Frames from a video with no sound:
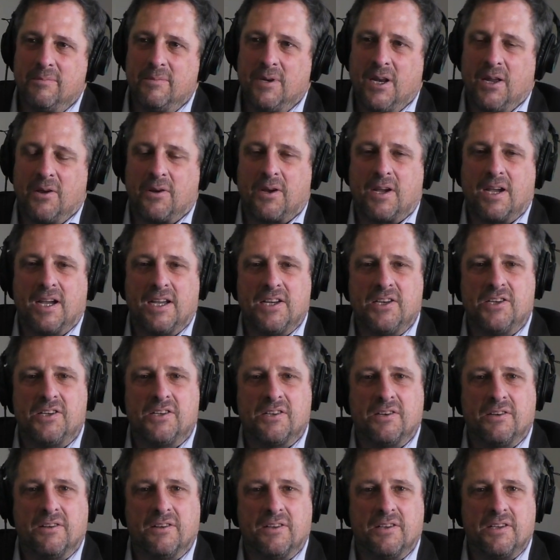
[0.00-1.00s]

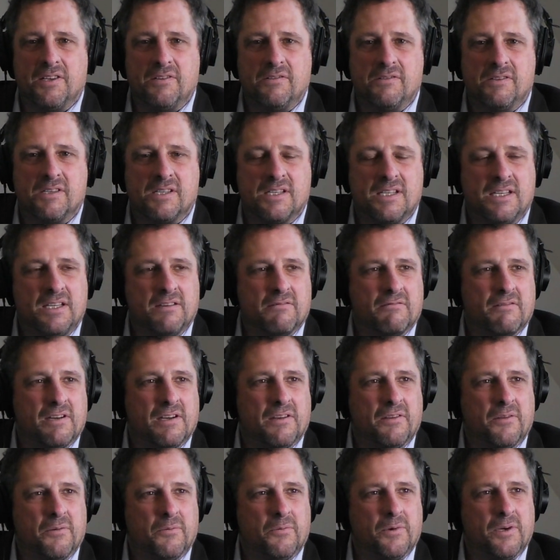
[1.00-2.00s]
location that you see
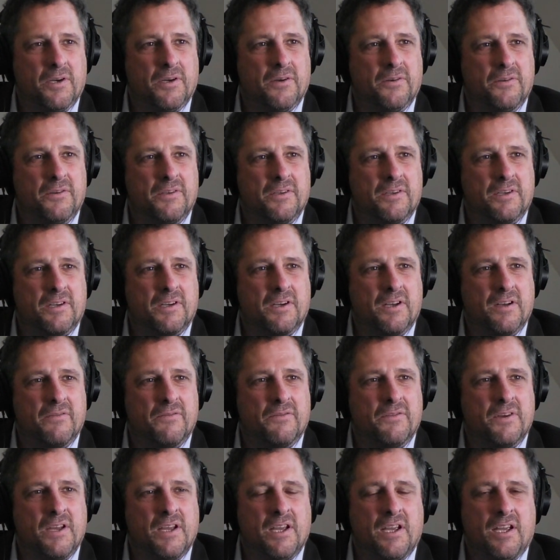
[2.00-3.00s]
around the world that kind
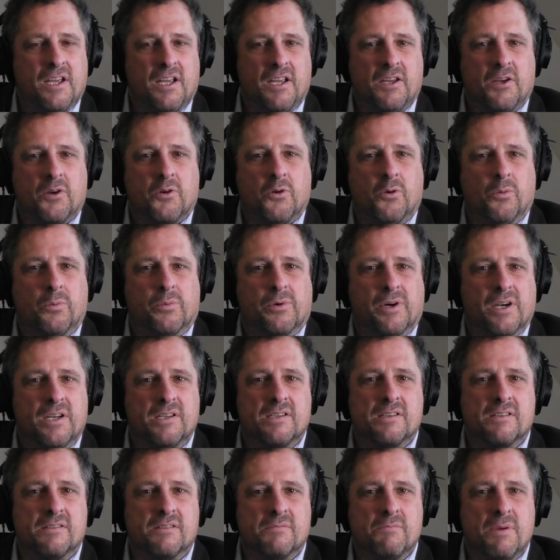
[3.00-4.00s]
of
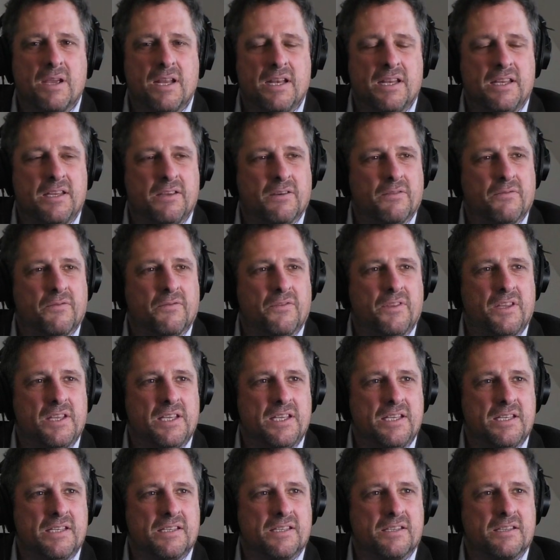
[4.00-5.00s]
incorporates as many of
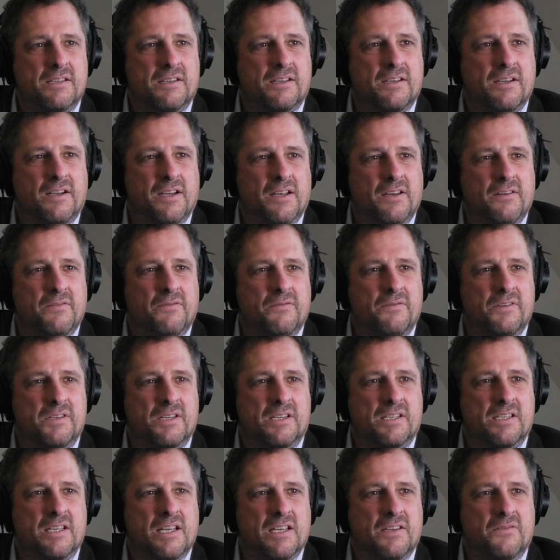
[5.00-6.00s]
these kind of
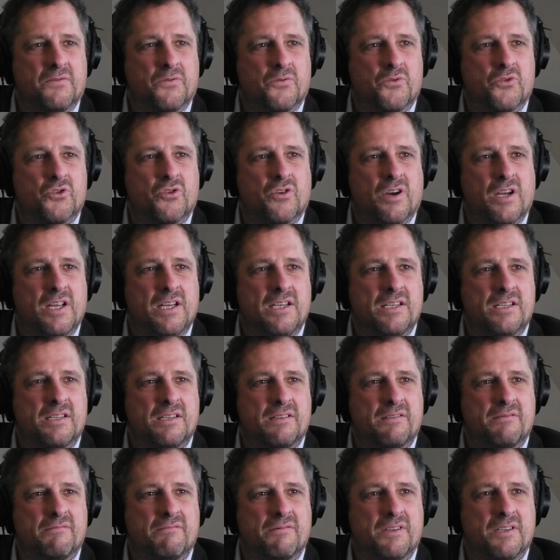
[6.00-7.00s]
successful
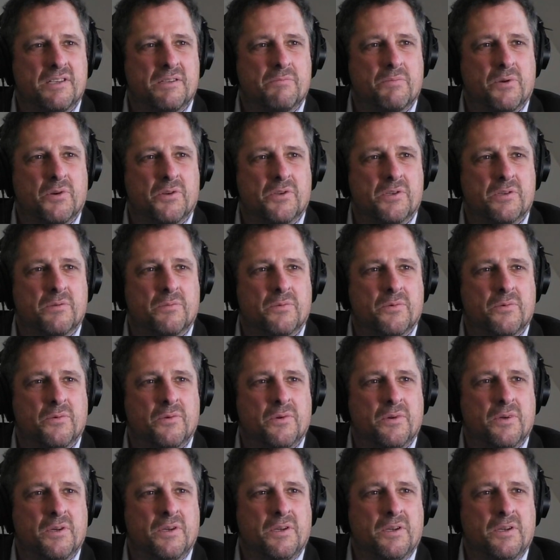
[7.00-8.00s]
traits as possible?